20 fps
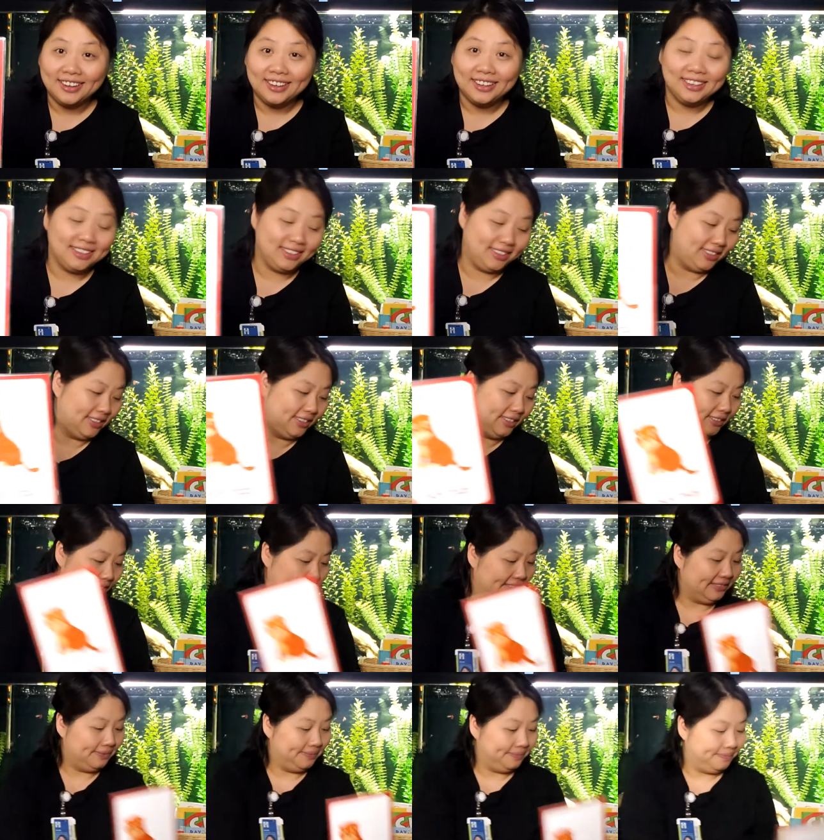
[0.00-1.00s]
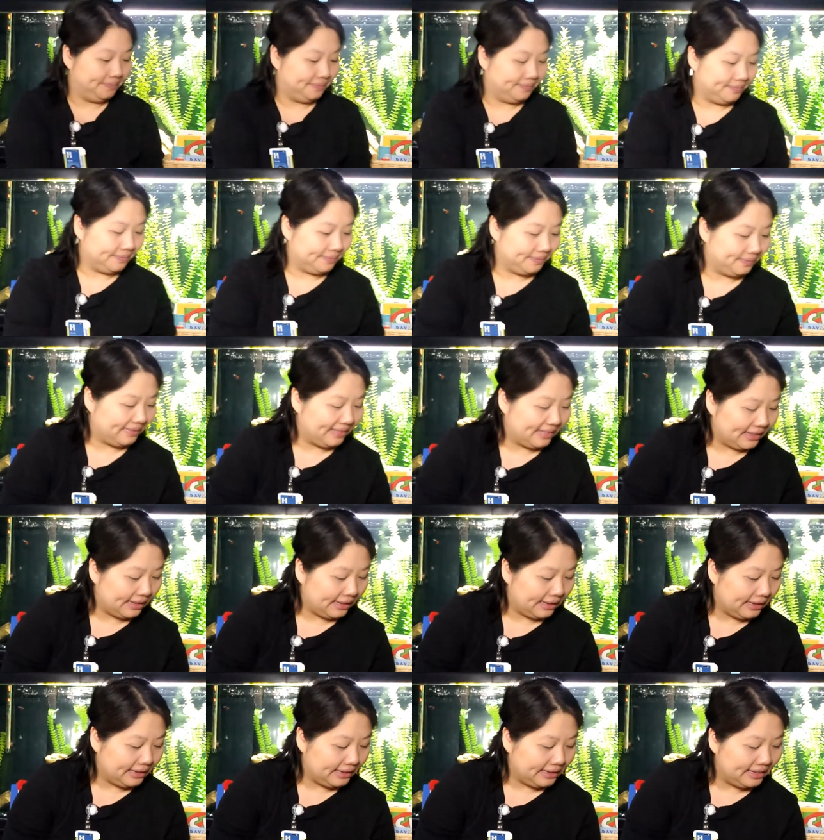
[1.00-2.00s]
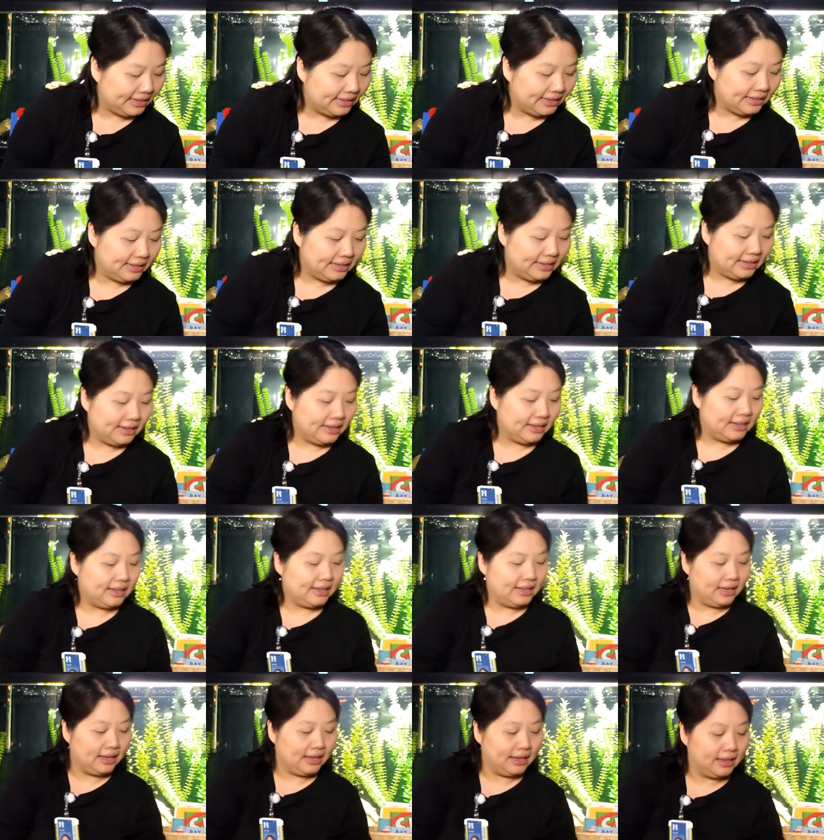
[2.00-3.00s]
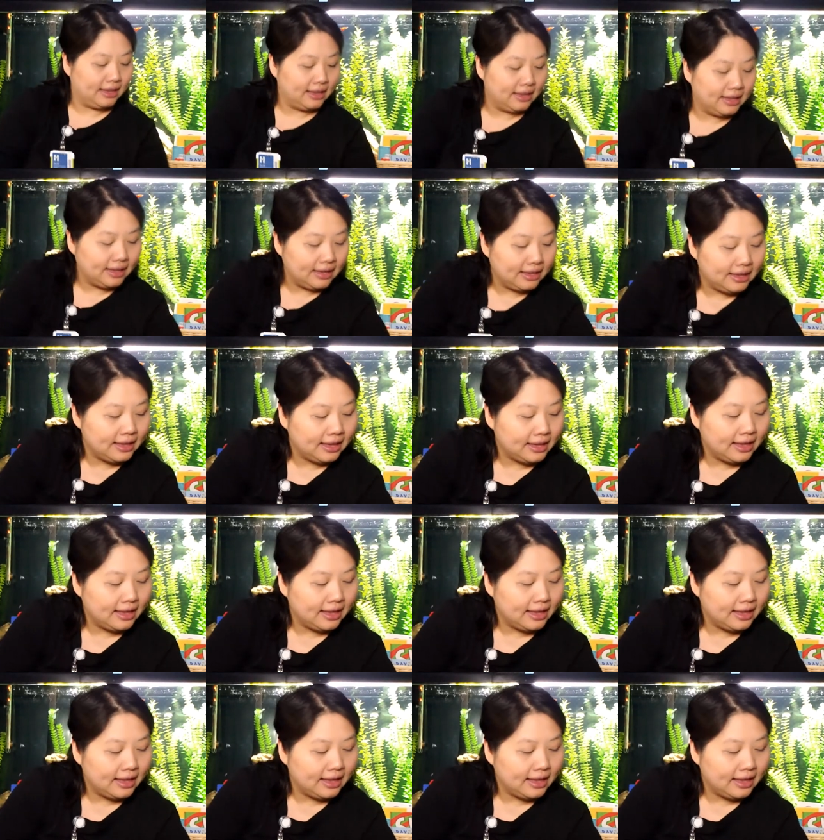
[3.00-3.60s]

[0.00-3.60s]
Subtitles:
Nobody speaks.